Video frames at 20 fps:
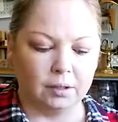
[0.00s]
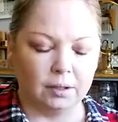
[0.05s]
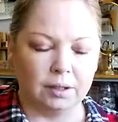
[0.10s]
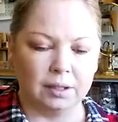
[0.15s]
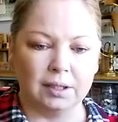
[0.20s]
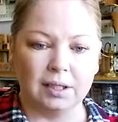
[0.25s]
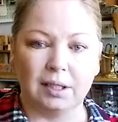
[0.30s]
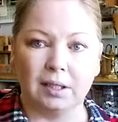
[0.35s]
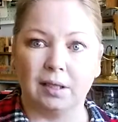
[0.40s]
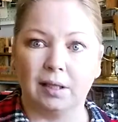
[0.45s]
You can
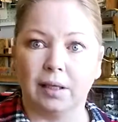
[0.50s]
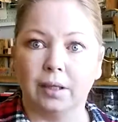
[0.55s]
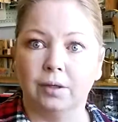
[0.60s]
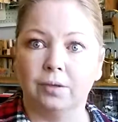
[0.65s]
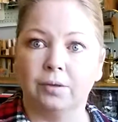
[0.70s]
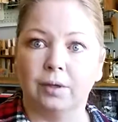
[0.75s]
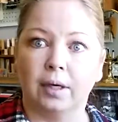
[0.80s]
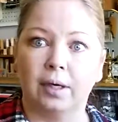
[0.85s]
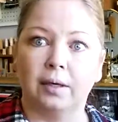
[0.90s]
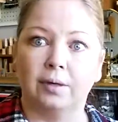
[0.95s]
take your hair
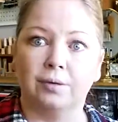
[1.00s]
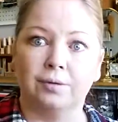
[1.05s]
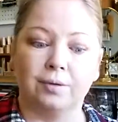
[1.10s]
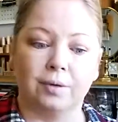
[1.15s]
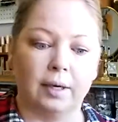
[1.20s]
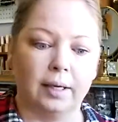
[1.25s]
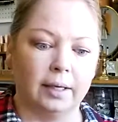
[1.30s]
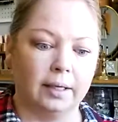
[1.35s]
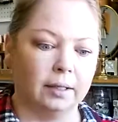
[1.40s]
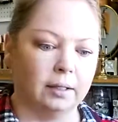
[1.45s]
dryer and
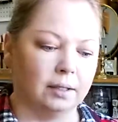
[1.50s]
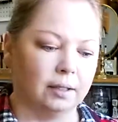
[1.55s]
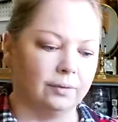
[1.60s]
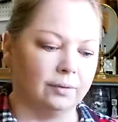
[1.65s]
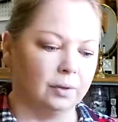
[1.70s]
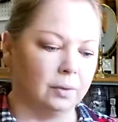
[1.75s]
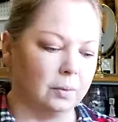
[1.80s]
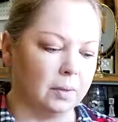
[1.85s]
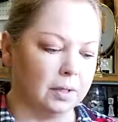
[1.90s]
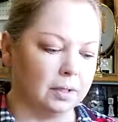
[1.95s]
dry it if
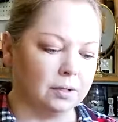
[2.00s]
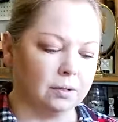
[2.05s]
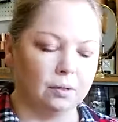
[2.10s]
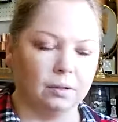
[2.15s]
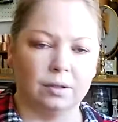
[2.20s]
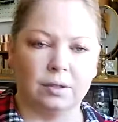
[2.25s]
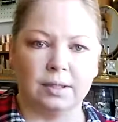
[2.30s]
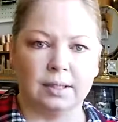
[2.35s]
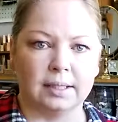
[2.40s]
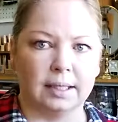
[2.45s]
you want to,
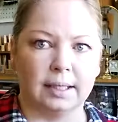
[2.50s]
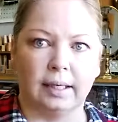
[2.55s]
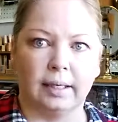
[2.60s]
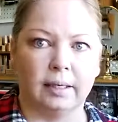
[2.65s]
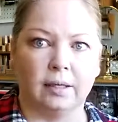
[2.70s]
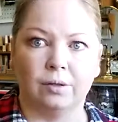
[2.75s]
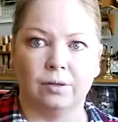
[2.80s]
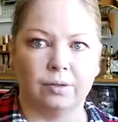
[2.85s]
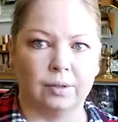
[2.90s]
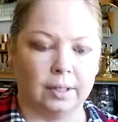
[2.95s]
or just let
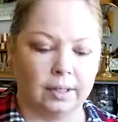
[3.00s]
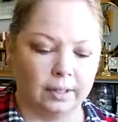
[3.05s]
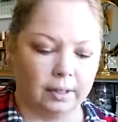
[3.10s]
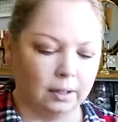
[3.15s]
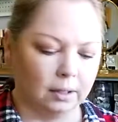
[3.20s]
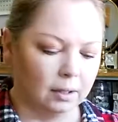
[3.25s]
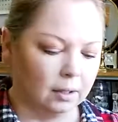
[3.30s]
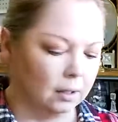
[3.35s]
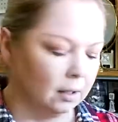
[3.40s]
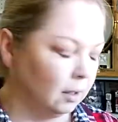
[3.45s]
air dry.
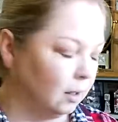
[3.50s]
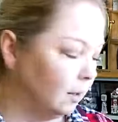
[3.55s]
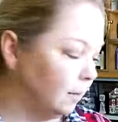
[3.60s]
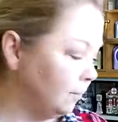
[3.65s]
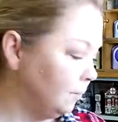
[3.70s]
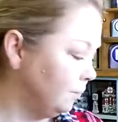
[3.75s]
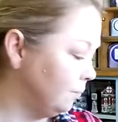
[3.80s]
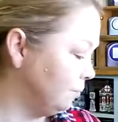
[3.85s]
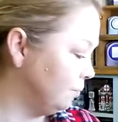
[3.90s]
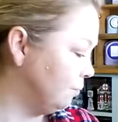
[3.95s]

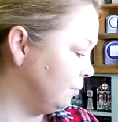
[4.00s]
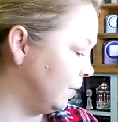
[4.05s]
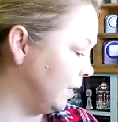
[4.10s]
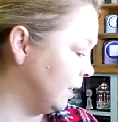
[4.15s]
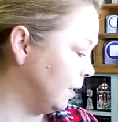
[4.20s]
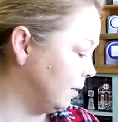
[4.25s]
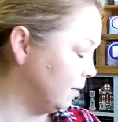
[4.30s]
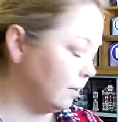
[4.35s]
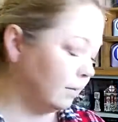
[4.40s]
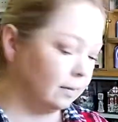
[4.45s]

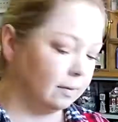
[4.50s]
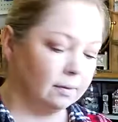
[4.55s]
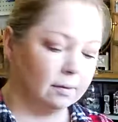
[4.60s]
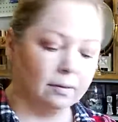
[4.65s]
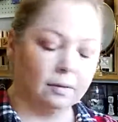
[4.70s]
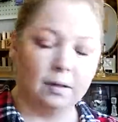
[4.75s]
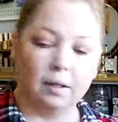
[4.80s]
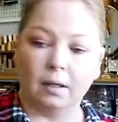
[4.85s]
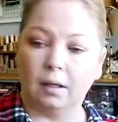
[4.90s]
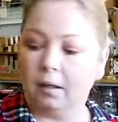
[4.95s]
But
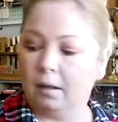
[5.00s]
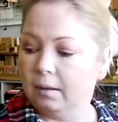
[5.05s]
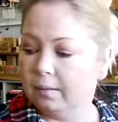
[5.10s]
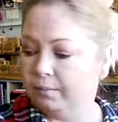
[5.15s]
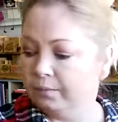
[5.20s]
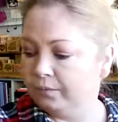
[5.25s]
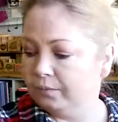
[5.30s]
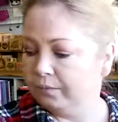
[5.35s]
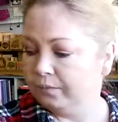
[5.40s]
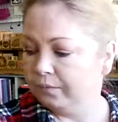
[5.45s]

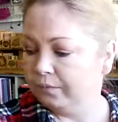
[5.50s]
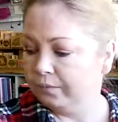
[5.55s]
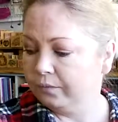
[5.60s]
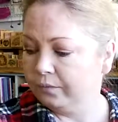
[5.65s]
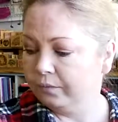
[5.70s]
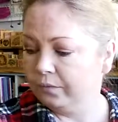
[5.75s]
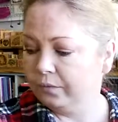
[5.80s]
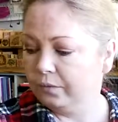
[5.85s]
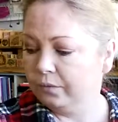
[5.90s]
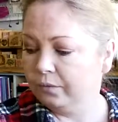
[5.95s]
the
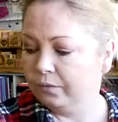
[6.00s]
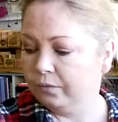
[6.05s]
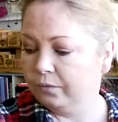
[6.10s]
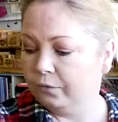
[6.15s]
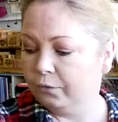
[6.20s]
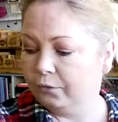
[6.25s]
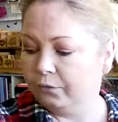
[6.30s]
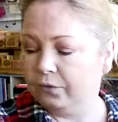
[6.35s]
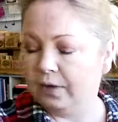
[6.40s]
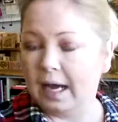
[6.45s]

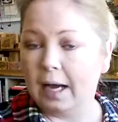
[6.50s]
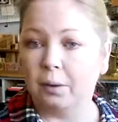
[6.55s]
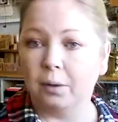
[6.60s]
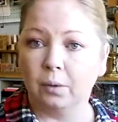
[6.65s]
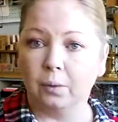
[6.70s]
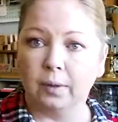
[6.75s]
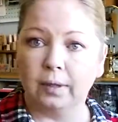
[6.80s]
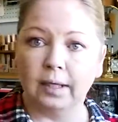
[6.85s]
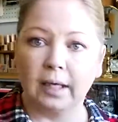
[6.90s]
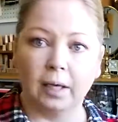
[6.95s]
flower
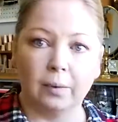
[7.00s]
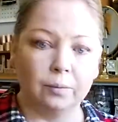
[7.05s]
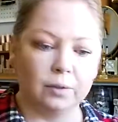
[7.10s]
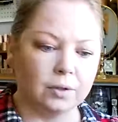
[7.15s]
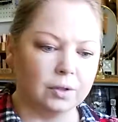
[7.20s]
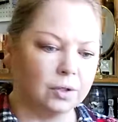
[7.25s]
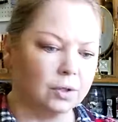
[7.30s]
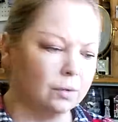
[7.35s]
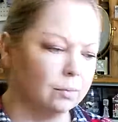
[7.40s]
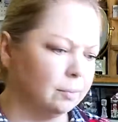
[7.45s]
one came with
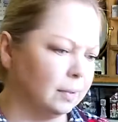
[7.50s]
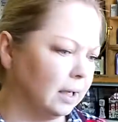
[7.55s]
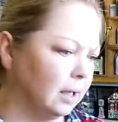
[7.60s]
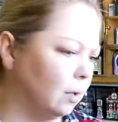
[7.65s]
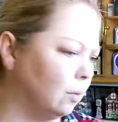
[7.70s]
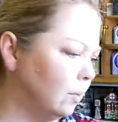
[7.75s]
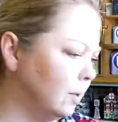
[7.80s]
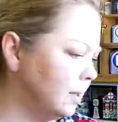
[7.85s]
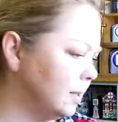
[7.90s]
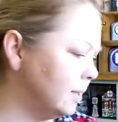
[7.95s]
two
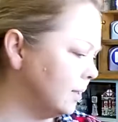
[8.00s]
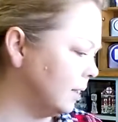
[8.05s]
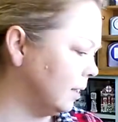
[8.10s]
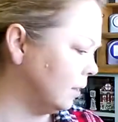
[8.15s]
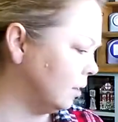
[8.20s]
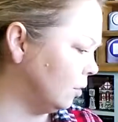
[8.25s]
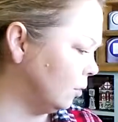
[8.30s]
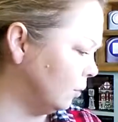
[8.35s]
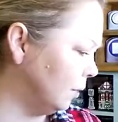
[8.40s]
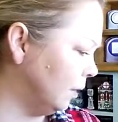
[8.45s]
pink ones and
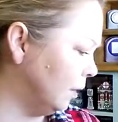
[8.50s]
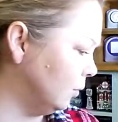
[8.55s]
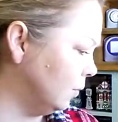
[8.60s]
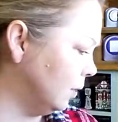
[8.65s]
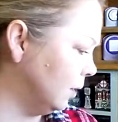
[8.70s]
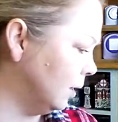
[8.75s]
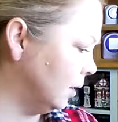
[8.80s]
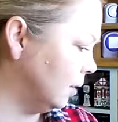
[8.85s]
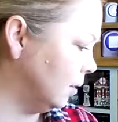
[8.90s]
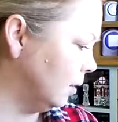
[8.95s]
a green
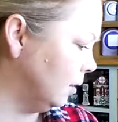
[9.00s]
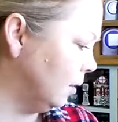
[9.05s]
one.